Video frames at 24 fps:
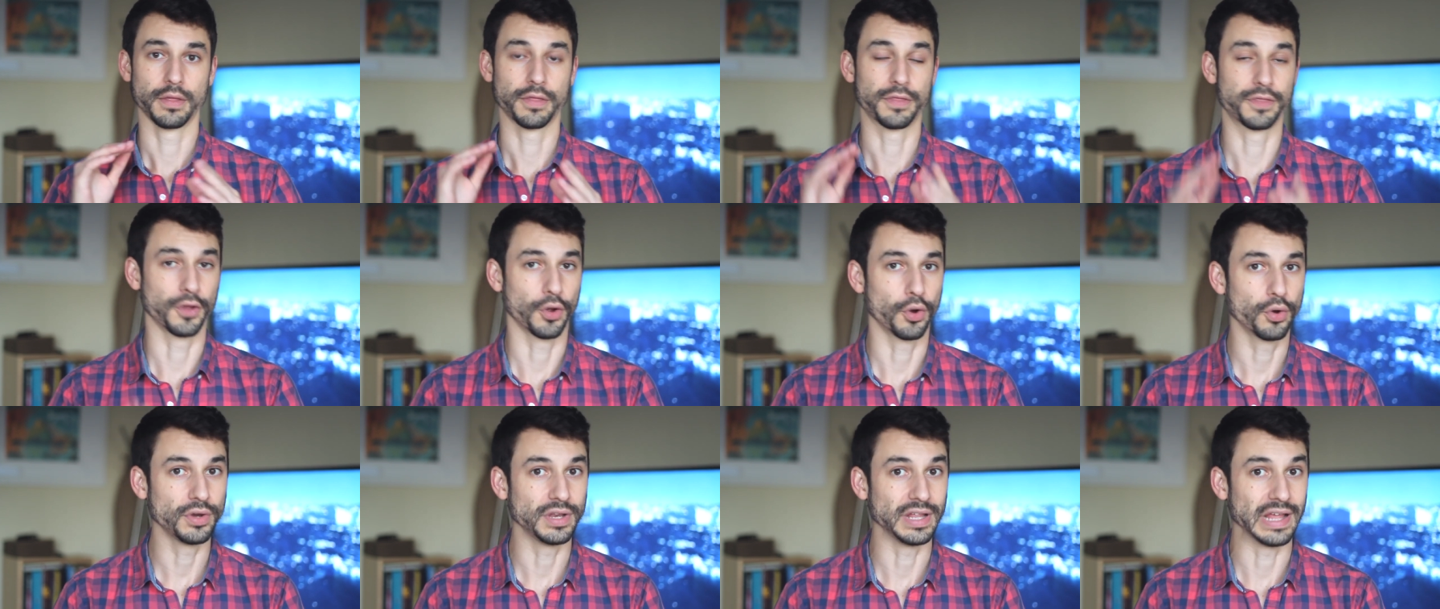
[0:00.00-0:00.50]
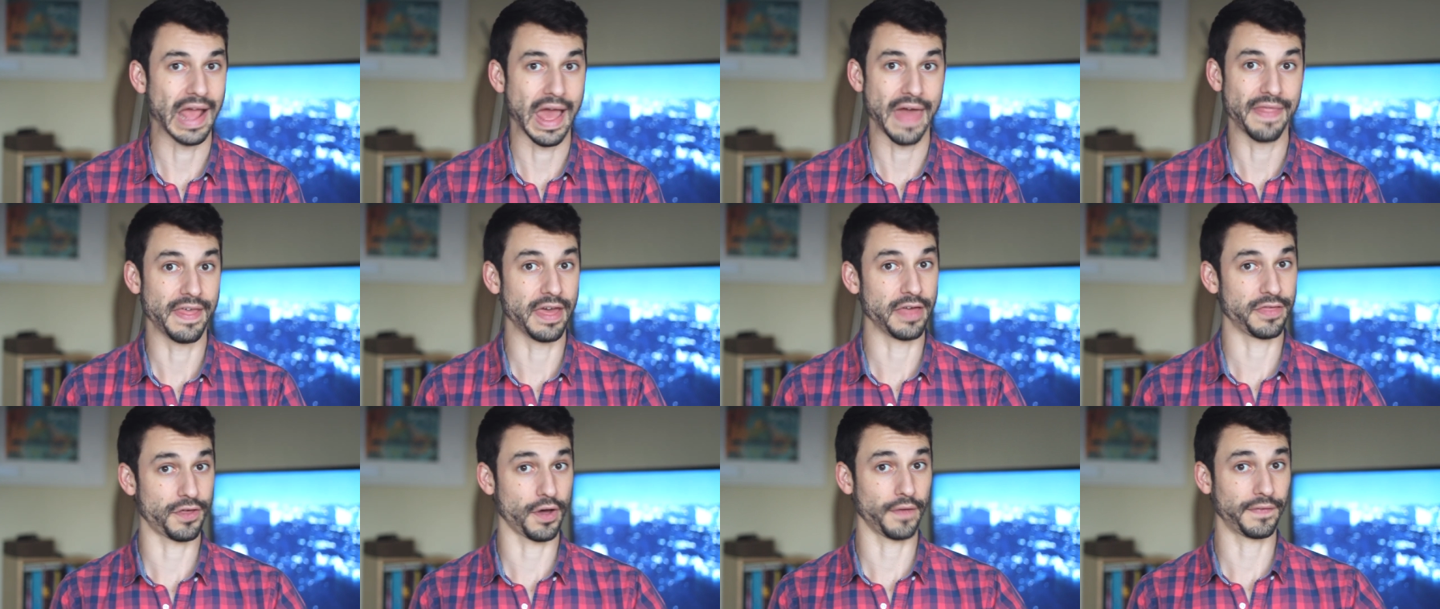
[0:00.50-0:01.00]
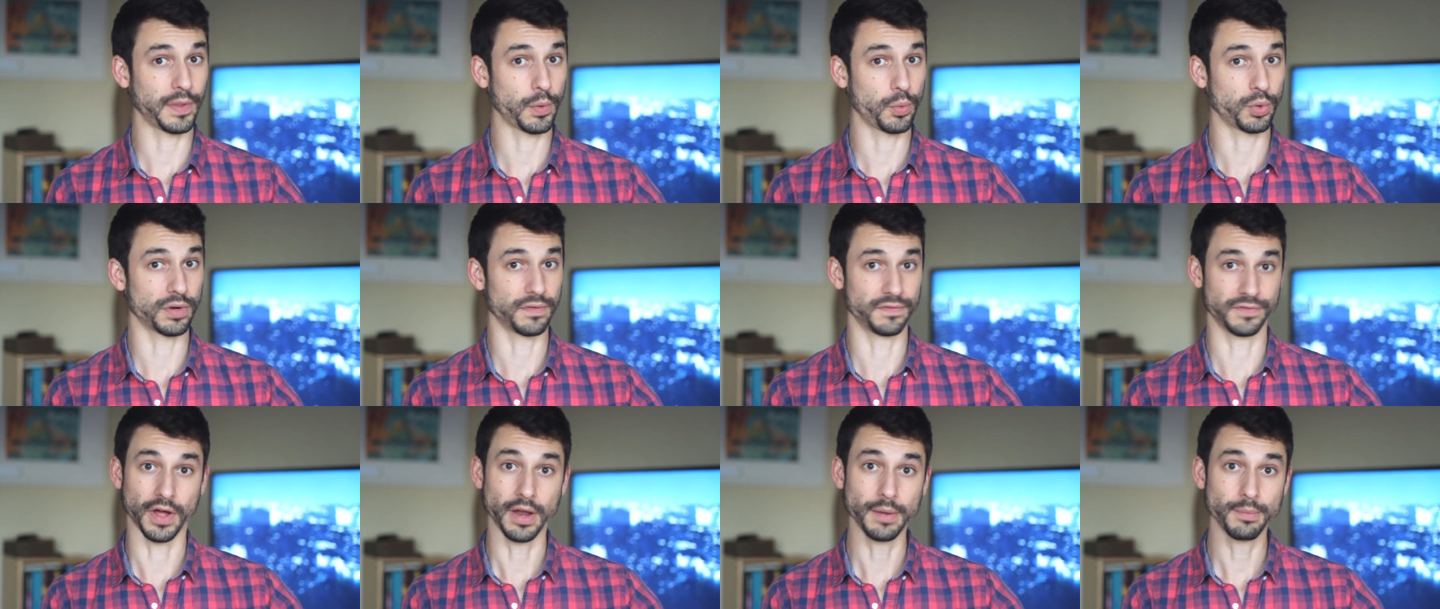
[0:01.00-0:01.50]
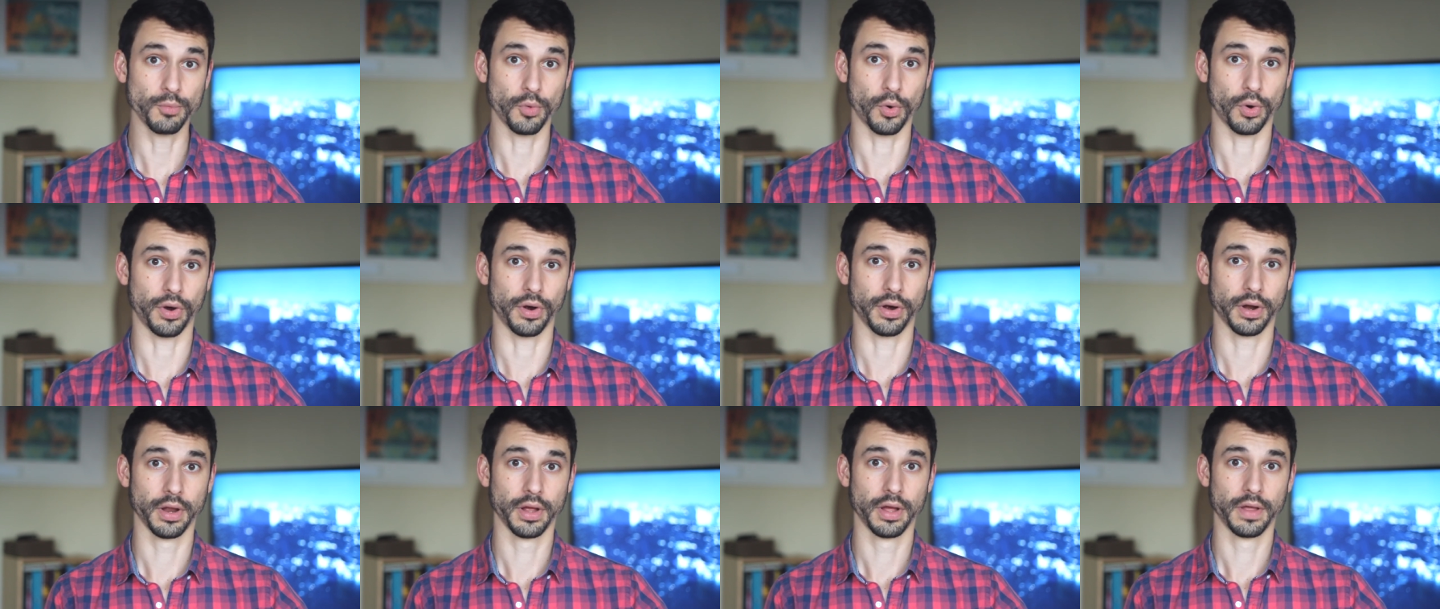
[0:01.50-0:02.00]
30 and they thought they would have done
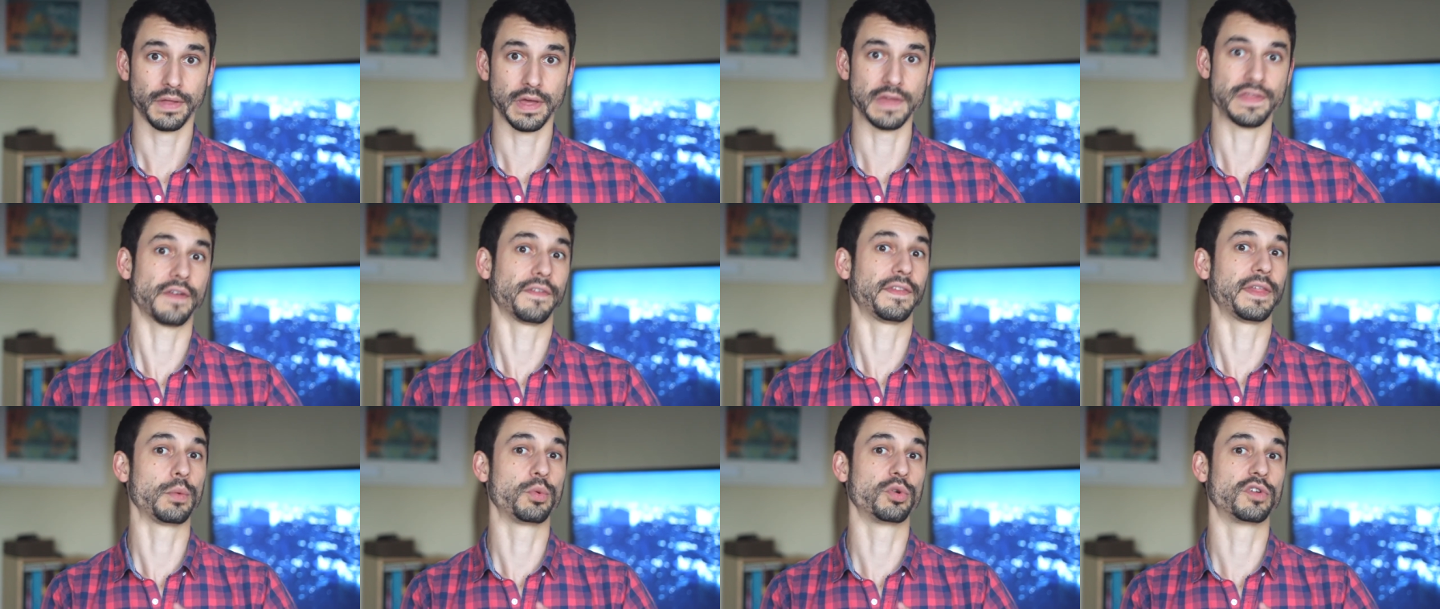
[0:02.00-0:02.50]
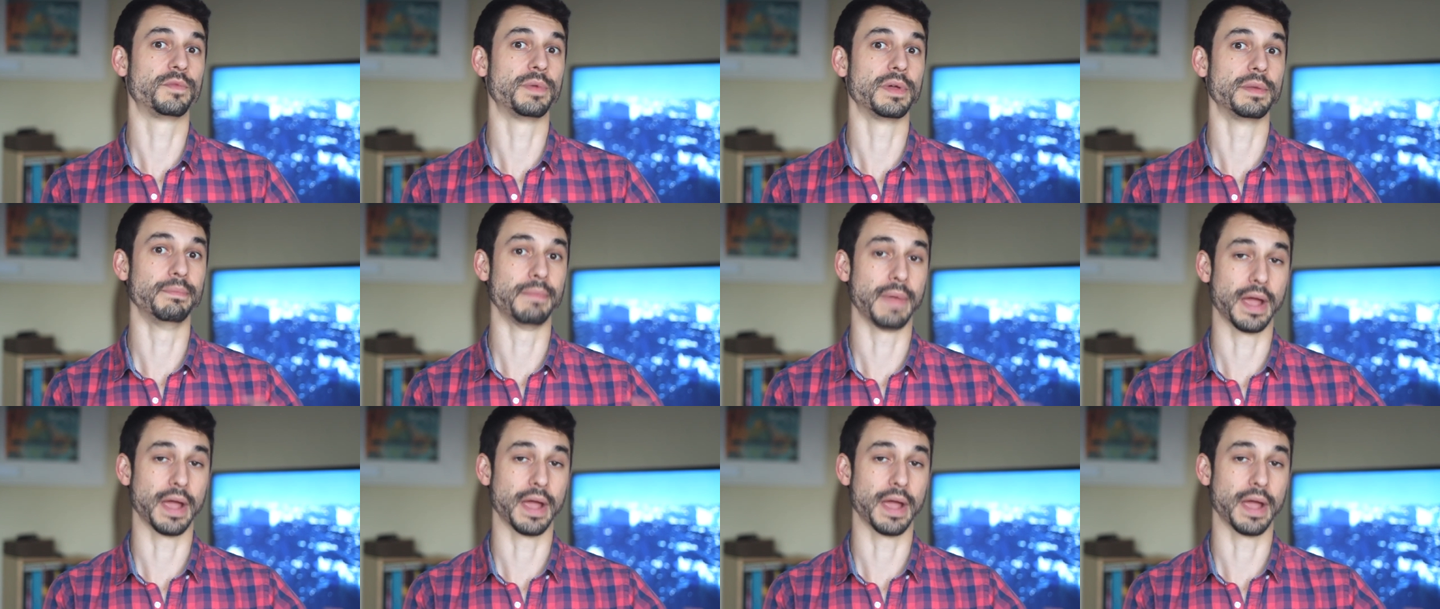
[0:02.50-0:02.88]
more. They thought they would have been